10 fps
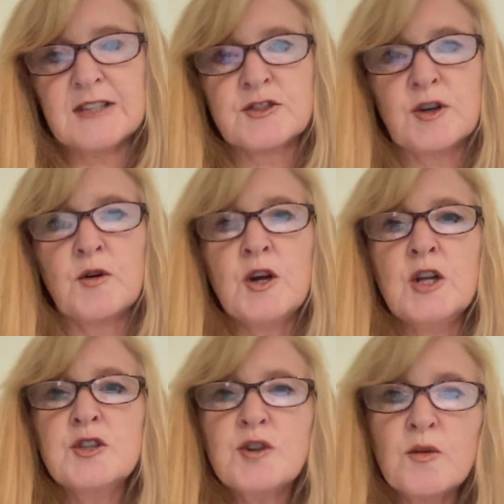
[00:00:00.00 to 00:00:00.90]
So
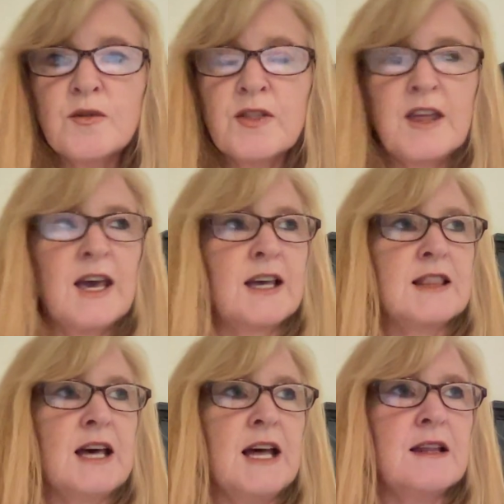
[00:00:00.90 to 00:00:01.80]
don't think
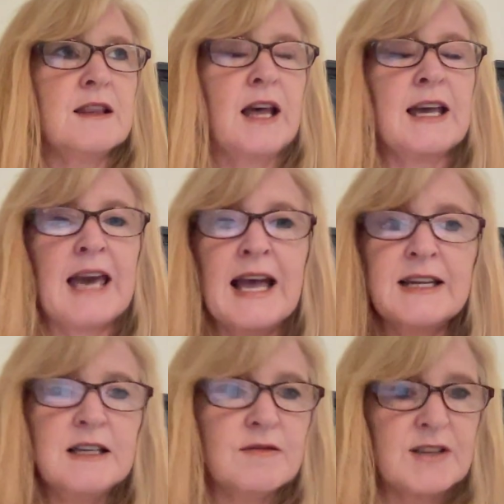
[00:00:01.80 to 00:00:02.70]
that like
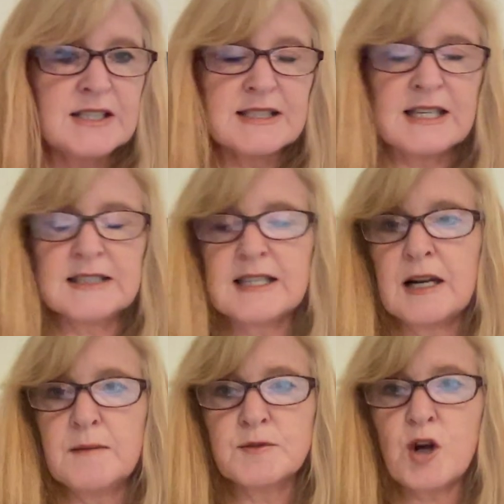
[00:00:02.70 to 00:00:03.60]
any of these things that
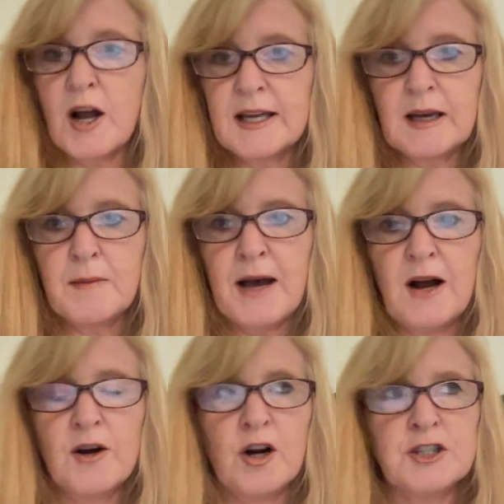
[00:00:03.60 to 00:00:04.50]
I'm talking
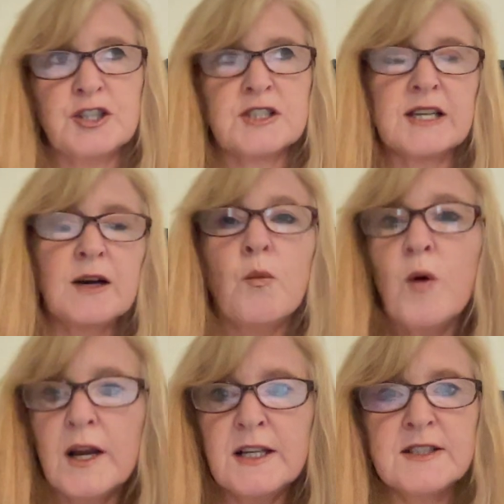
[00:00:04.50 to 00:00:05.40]
about are just like a
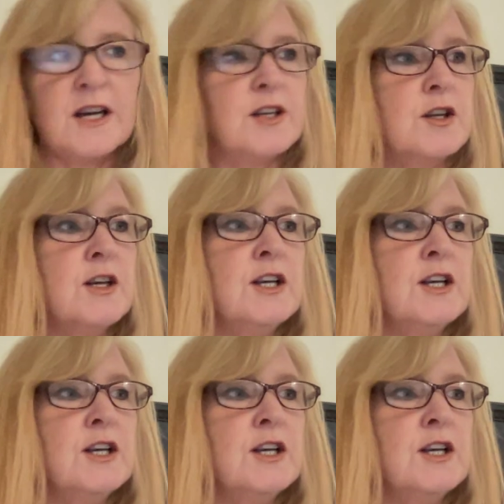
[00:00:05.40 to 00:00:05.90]
one and done.